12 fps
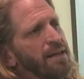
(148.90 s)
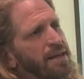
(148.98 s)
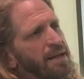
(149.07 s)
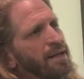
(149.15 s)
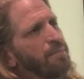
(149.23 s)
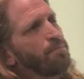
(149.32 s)

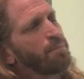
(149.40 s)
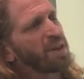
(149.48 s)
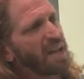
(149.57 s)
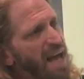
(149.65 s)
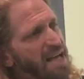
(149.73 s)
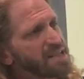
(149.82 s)
the
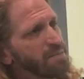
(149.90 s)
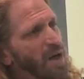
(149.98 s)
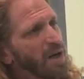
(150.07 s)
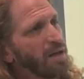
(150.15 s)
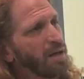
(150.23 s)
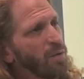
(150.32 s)

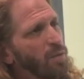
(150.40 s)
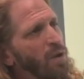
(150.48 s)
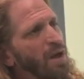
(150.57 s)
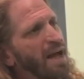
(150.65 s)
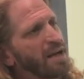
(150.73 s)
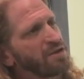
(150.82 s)
plasma
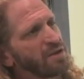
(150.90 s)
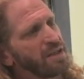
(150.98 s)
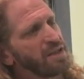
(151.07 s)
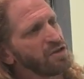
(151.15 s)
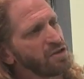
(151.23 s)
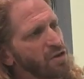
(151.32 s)
will
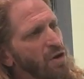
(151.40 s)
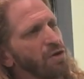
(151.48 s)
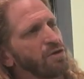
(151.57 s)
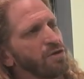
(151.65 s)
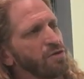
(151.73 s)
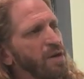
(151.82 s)
actually
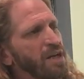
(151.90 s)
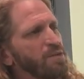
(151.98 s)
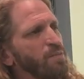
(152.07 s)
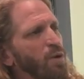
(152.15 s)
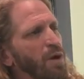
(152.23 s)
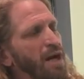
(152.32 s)
start to
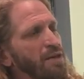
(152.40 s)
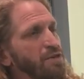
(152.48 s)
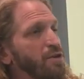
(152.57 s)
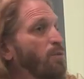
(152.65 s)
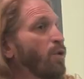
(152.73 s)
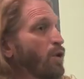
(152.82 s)
transport
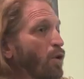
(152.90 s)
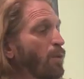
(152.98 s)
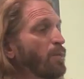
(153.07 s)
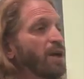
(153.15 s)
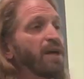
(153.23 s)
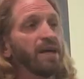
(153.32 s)
oxygen, where
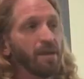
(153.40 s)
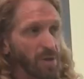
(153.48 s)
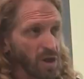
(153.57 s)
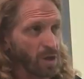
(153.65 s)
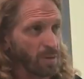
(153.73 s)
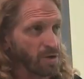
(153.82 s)
normally
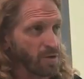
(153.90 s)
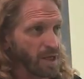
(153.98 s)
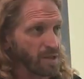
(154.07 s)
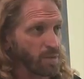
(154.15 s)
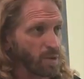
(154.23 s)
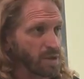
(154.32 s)
hemoglobin
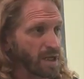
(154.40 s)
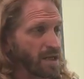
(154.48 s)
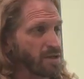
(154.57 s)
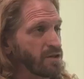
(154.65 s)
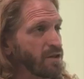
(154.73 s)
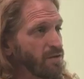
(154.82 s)
transports
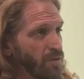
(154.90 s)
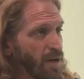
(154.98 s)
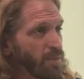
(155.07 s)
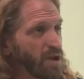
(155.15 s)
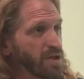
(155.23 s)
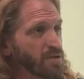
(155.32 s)
oxygen,
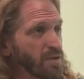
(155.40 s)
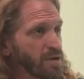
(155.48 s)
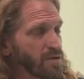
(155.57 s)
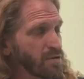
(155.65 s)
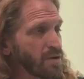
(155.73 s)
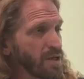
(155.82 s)
red blood
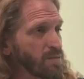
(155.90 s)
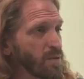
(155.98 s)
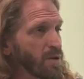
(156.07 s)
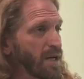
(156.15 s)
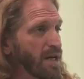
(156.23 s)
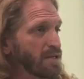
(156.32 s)
cells will
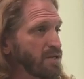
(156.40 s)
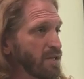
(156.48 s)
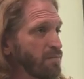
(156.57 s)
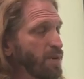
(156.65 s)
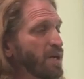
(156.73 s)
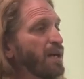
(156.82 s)
transport the
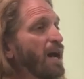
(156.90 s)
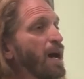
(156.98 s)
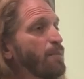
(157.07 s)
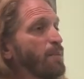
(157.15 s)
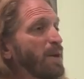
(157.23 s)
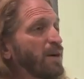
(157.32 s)
oxygen, but in a
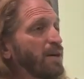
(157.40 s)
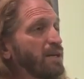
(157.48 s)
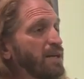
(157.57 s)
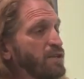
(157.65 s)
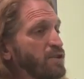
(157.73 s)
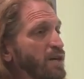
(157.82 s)
hyperbaric
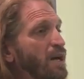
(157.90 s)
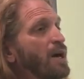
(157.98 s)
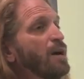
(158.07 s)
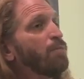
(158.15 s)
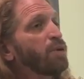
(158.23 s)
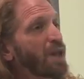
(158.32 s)
condition,
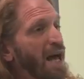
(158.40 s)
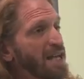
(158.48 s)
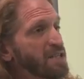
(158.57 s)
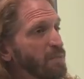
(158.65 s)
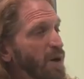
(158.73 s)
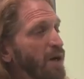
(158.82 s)

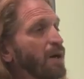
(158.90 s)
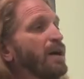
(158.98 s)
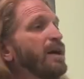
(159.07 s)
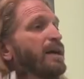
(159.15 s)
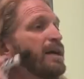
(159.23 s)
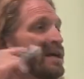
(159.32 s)
plasma
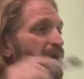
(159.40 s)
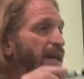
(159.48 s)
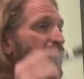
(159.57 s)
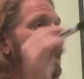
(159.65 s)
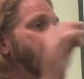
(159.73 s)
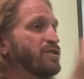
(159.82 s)
can
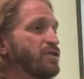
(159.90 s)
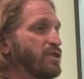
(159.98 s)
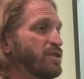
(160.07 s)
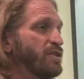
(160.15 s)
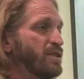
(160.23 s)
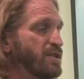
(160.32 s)
get
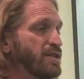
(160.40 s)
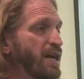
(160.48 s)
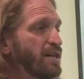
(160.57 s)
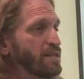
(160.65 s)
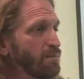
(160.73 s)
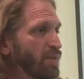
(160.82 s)
oxygen to the
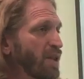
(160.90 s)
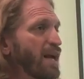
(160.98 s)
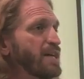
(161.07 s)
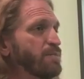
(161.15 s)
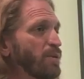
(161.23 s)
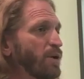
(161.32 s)
cells, and
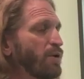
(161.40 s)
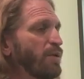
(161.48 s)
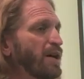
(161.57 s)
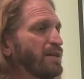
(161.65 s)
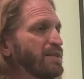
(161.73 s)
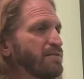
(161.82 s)
plasma on a
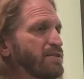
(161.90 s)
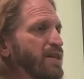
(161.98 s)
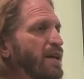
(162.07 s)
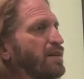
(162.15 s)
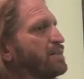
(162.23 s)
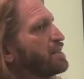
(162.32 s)
relative
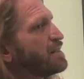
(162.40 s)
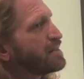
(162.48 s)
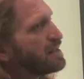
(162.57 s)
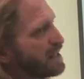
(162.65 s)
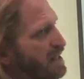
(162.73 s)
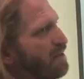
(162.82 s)
scale is
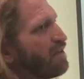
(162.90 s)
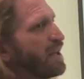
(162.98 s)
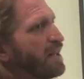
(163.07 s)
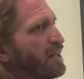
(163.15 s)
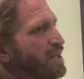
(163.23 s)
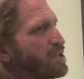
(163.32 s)

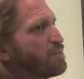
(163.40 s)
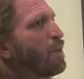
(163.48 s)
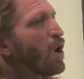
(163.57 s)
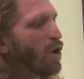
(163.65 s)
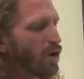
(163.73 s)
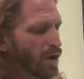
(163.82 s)
significantly
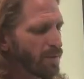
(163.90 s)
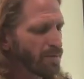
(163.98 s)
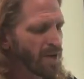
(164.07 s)
smaller.